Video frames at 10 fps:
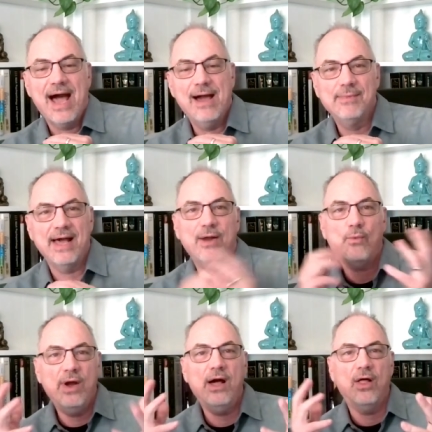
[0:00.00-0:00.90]
I'm
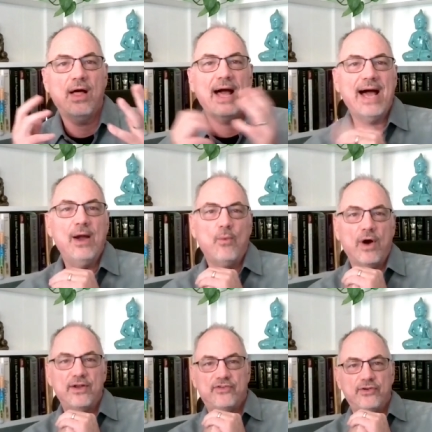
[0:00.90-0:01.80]
like, well, I
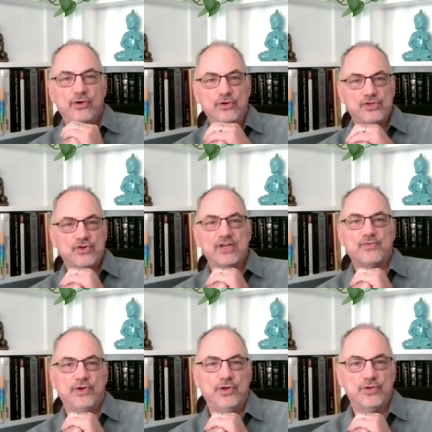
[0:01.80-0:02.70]
want to
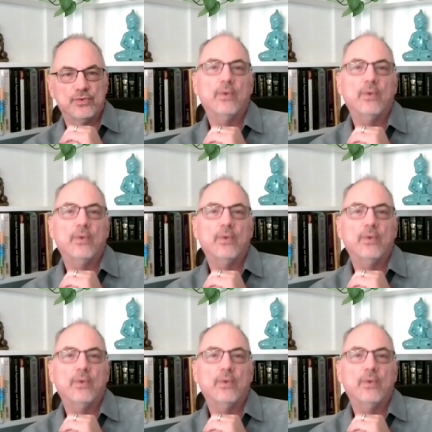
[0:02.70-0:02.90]
stress reduce.